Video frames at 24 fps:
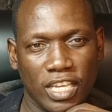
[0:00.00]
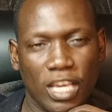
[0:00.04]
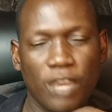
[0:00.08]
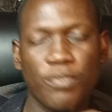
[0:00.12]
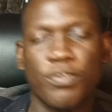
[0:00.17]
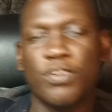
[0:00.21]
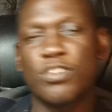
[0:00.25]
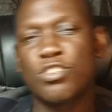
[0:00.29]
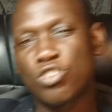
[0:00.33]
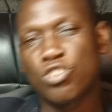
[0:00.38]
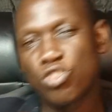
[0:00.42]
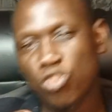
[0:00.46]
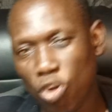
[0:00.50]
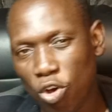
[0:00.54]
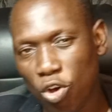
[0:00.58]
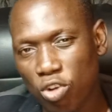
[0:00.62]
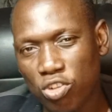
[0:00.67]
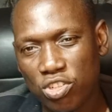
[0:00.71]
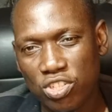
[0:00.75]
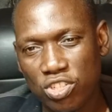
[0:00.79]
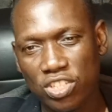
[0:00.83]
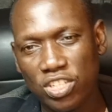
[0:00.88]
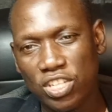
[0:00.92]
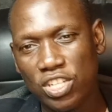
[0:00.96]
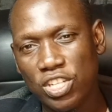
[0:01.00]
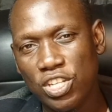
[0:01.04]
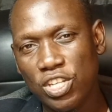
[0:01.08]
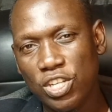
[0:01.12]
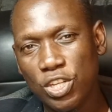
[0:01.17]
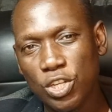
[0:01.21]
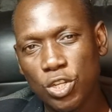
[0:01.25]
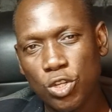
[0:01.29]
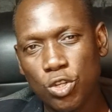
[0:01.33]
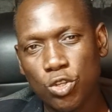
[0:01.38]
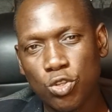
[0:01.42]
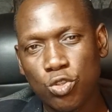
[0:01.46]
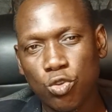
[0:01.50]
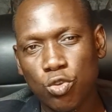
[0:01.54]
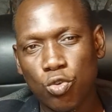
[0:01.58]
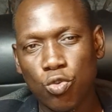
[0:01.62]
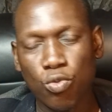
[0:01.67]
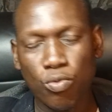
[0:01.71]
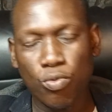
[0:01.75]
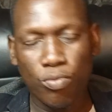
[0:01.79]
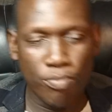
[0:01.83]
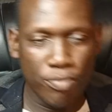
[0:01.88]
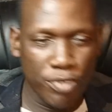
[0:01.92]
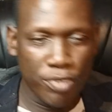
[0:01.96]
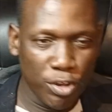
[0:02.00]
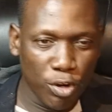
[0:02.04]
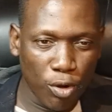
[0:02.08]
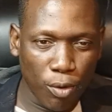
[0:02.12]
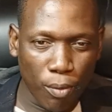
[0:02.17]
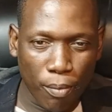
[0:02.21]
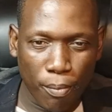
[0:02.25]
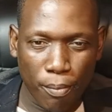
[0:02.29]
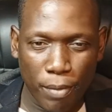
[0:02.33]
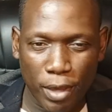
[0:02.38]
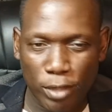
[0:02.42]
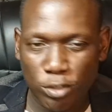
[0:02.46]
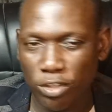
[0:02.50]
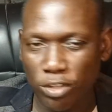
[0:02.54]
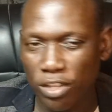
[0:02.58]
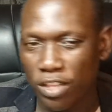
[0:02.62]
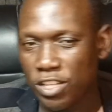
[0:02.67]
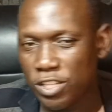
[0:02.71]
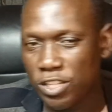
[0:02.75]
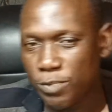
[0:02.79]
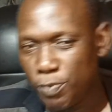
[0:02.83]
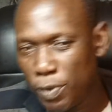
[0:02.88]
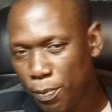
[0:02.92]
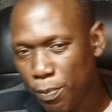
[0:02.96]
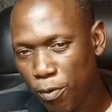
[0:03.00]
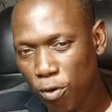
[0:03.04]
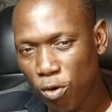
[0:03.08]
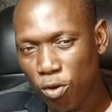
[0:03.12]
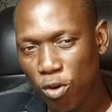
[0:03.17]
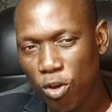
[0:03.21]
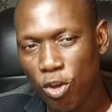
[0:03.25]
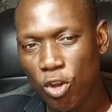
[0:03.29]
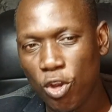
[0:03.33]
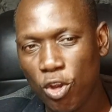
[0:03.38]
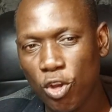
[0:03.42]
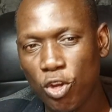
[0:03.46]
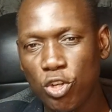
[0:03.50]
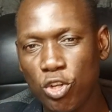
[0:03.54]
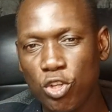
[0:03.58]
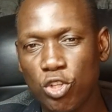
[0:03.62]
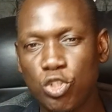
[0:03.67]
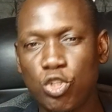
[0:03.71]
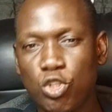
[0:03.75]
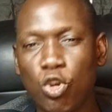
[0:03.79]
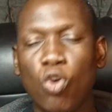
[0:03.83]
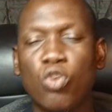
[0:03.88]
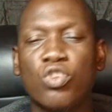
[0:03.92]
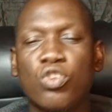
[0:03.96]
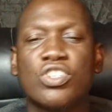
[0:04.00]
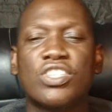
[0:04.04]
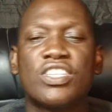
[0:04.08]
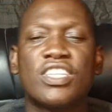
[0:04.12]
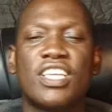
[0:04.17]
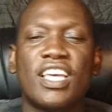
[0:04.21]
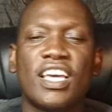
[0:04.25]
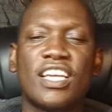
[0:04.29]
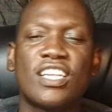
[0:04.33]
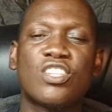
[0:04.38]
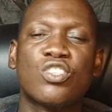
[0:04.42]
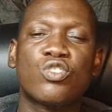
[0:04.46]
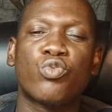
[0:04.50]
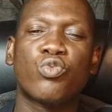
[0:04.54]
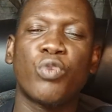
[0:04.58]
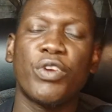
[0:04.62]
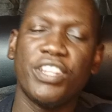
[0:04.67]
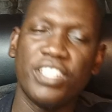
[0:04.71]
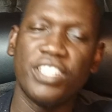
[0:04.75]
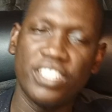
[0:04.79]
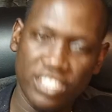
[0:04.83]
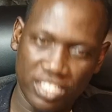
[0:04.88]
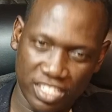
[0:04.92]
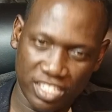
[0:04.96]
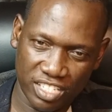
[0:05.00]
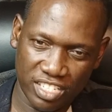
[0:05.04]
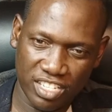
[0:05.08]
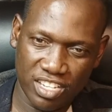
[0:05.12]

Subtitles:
If it's not to, you know, make sure that these people don't get swayed